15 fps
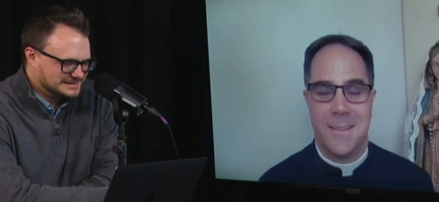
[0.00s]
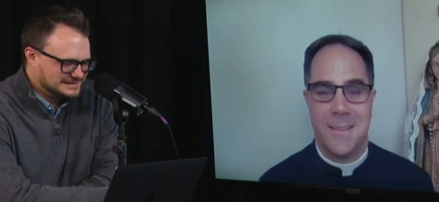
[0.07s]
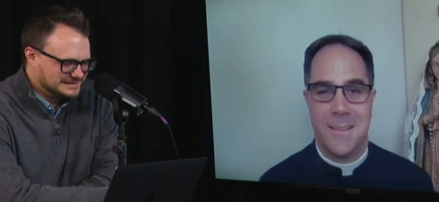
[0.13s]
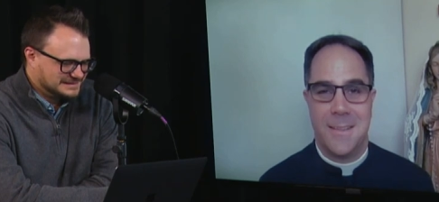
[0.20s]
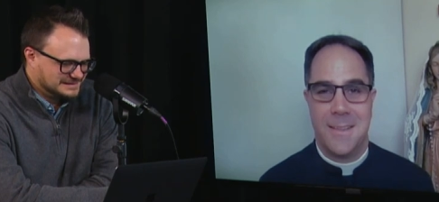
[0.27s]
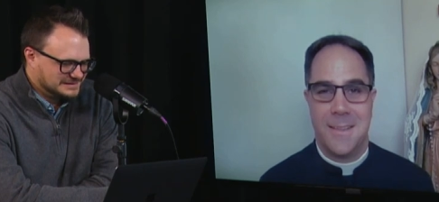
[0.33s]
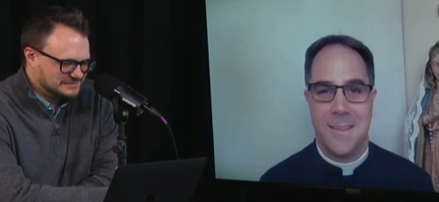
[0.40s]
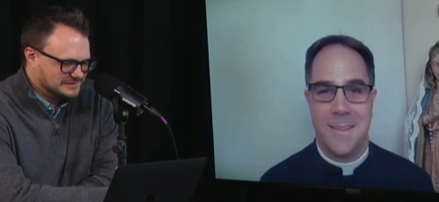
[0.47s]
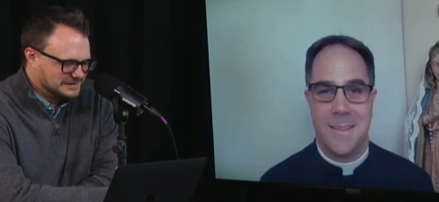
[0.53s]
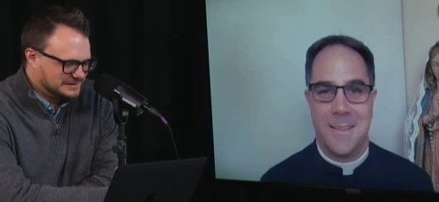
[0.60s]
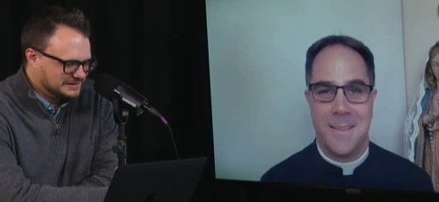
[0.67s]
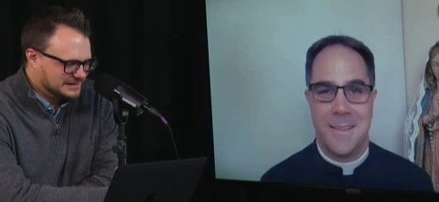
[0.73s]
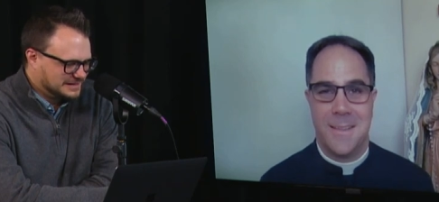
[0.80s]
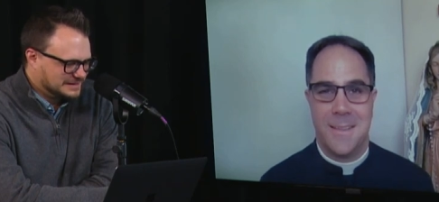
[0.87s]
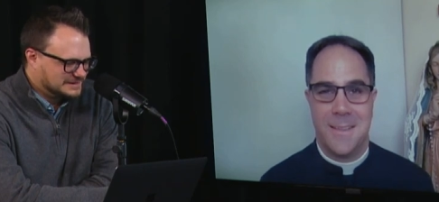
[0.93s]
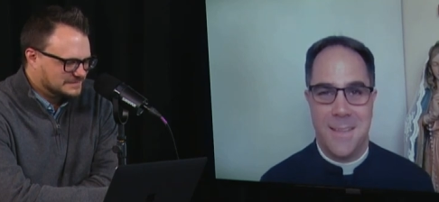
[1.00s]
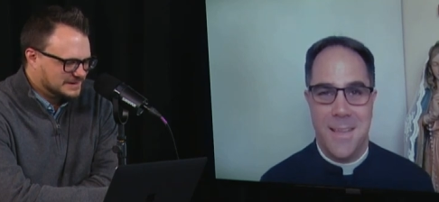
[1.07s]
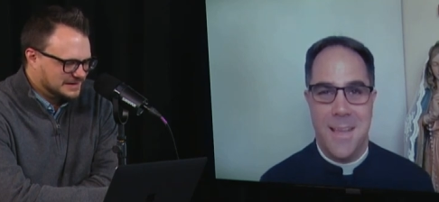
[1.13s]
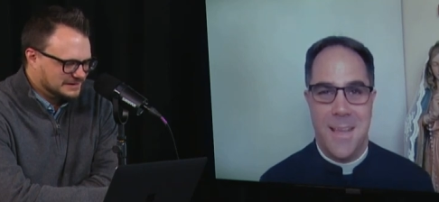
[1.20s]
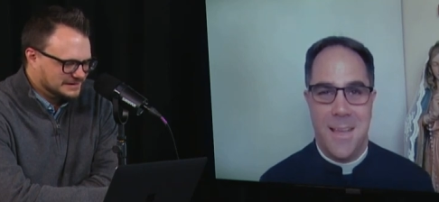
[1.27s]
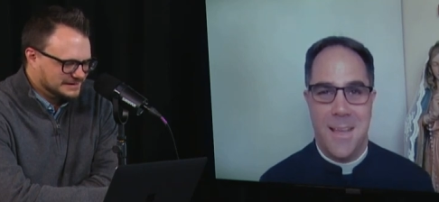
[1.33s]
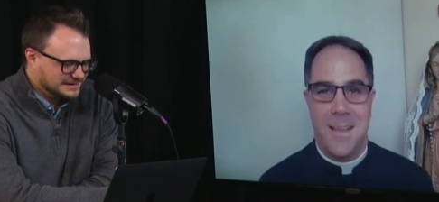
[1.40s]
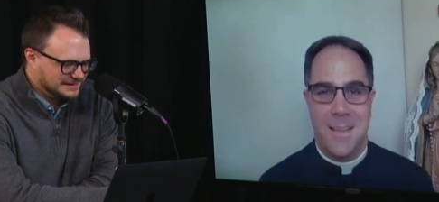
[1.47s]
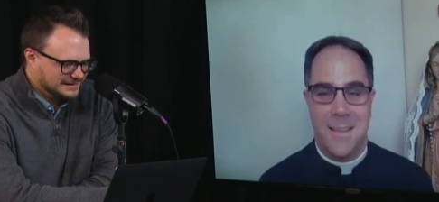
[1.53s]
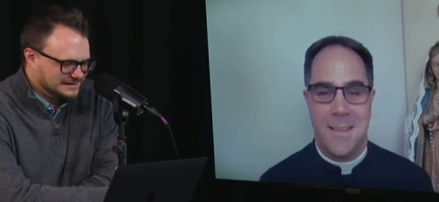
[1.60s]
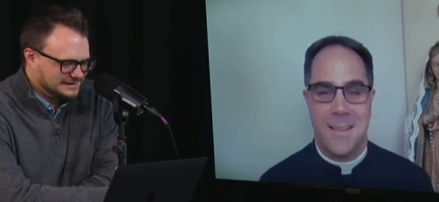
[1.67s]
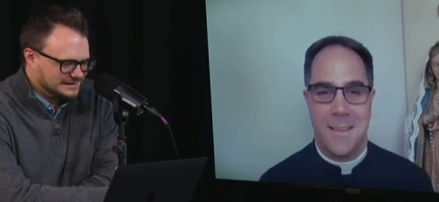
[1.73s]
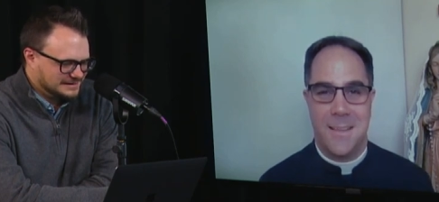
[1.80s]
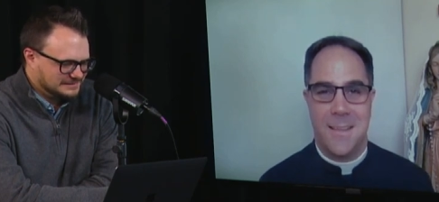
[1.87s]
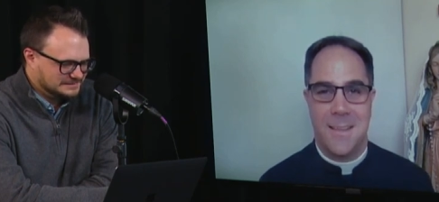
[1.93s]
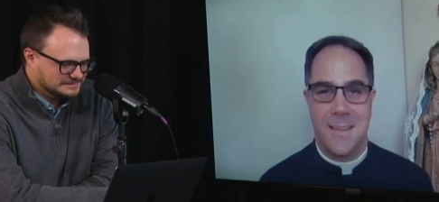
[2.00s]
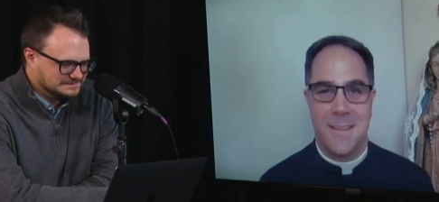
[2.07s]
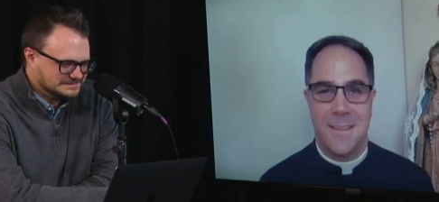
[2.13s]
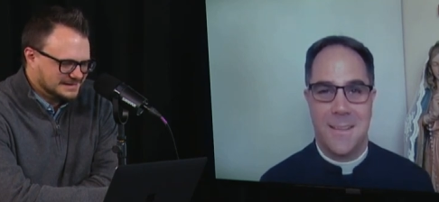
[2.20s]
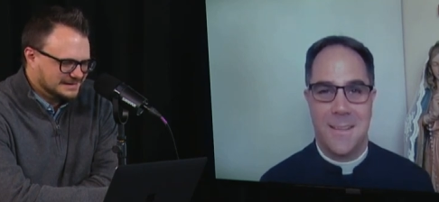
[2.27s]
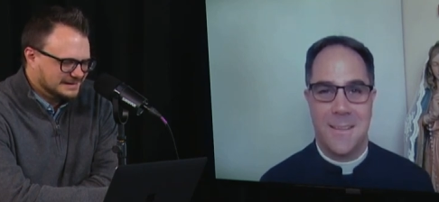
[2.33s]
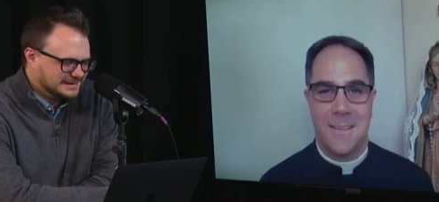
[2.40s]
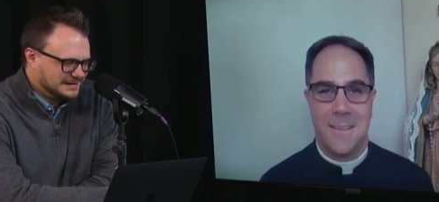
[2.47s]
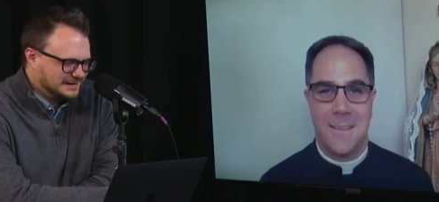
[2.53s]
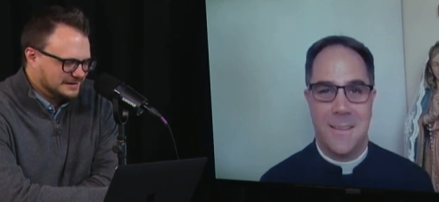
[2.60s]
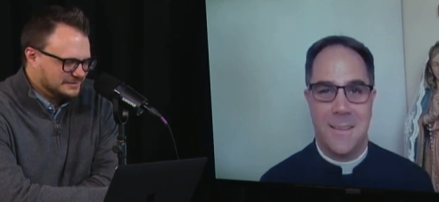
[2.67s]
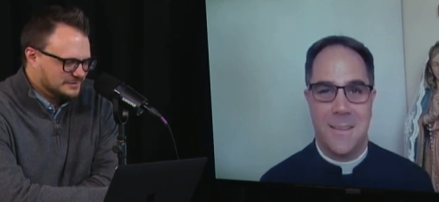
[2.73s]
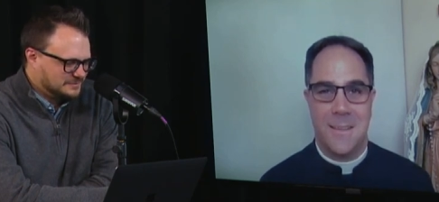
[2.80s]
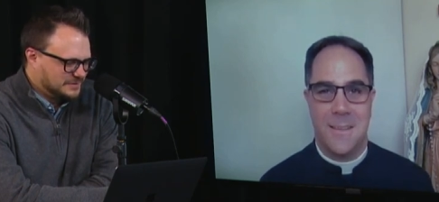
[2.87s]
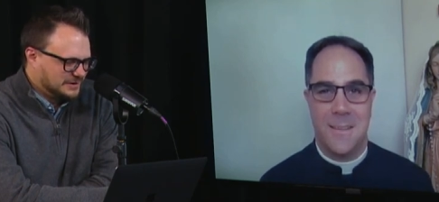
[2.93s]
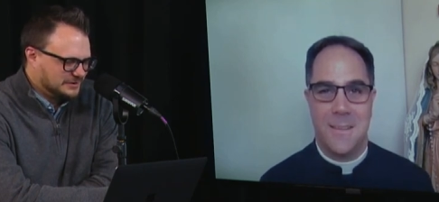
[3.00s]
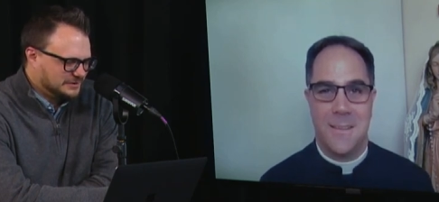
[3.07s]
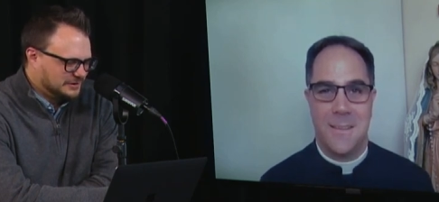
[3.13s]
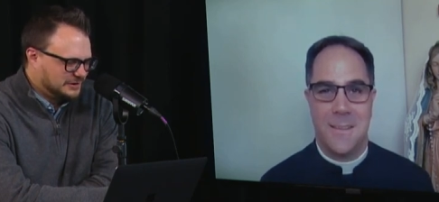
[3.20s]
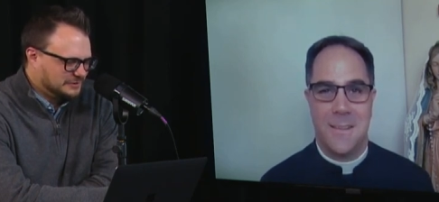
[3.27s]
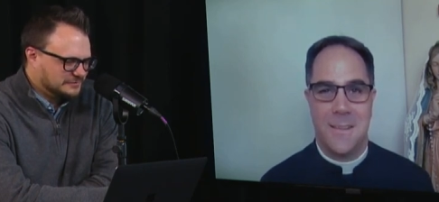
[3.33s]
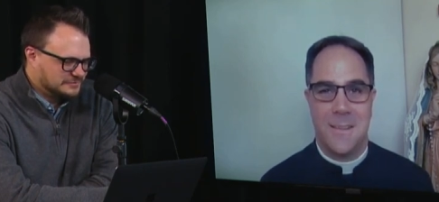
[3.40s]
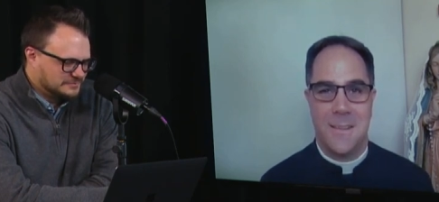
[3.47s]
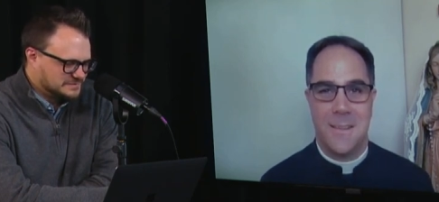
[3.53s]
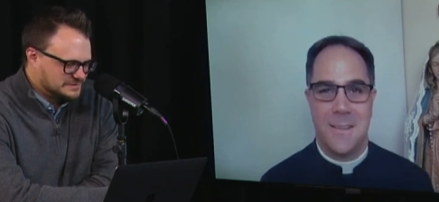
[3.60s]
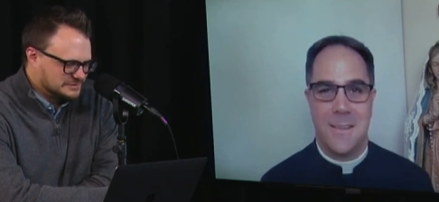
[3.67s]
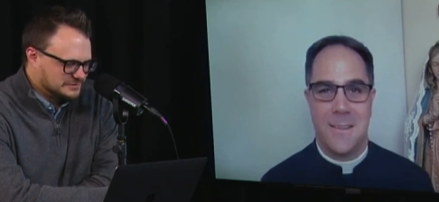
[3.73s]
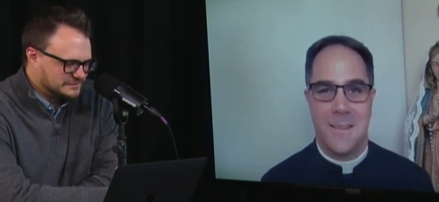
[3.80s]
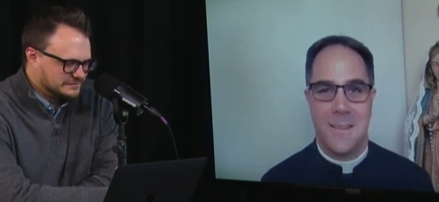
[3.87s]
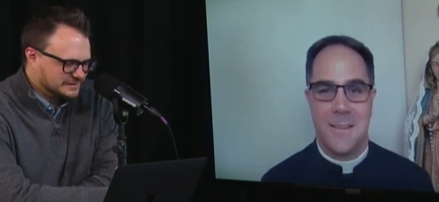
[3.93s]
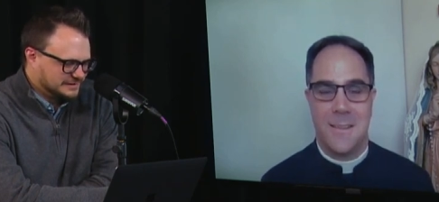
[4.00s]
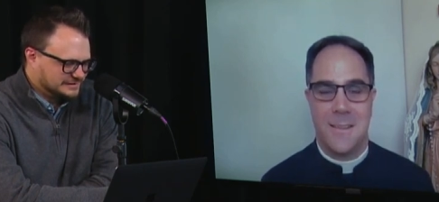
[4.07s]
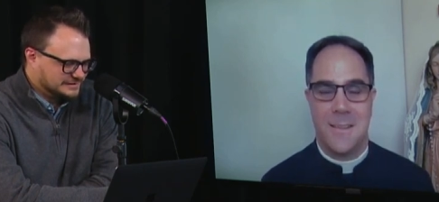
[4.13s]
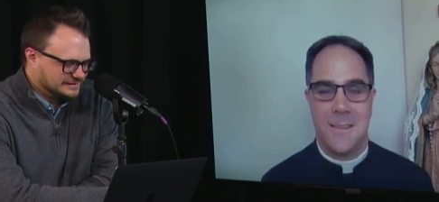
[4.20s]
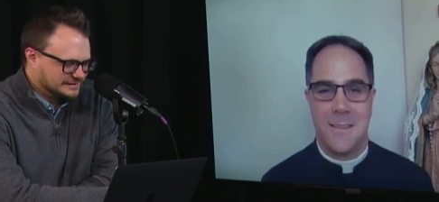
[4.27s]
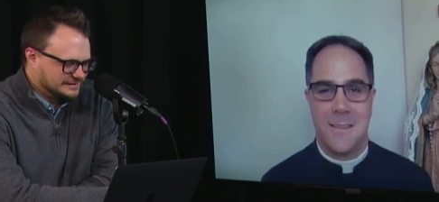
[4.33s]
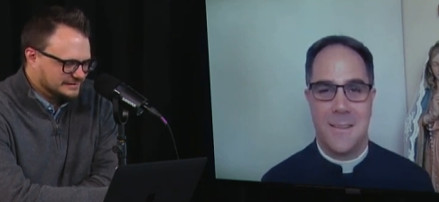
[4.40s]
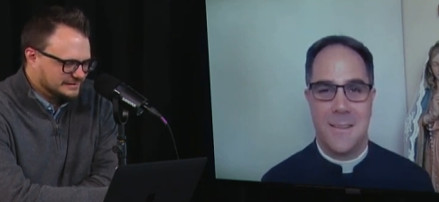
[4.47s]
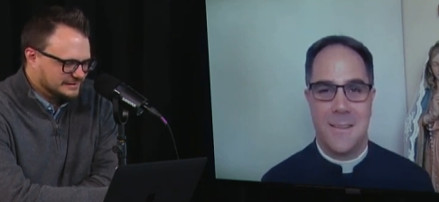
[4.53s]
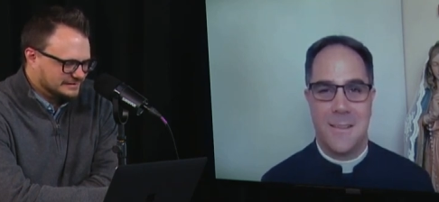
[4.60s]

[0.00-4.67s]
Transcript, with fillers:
Speaker 1: Uh, what do you like about it? Um, yeah. Are there parallels from surfing to,